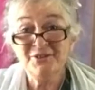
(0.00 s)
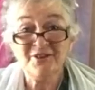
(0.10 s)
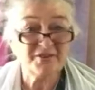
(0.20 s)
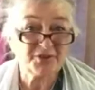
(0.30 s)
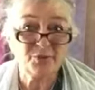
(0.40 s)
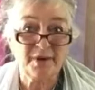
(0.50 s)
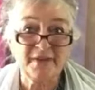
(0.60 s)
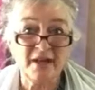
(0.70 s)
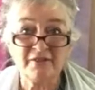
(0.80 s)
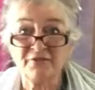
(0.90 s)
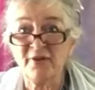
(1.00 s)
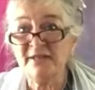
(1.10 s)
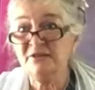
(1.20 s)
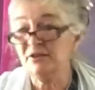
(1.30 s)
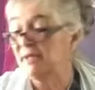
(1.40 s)
After a while, they're like
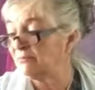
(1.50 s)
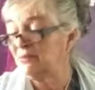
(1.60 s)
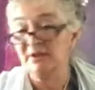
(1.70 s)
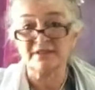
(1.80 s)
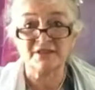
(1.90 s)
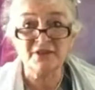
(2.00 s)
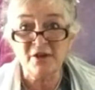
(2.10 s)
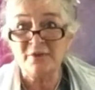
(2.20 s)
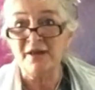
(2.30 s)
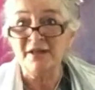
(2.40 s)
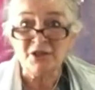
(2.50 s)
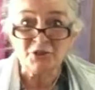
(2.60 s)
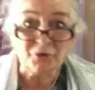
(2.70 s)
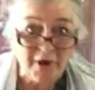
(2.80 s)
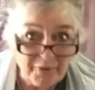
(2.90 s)
friends. You get to know their
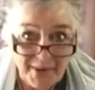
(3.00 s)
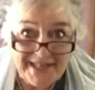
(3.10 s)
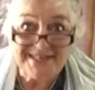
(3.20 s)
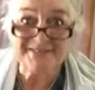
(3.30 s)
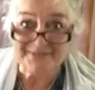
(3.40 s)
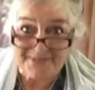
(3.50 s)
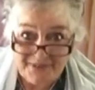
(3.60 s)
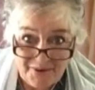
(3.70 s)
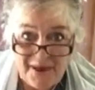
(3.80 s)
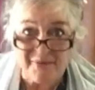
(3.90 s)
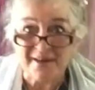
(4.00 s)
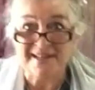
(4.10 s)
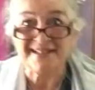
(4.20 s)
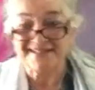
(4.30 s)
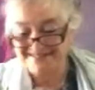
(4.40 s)
dry weight and their wet weight.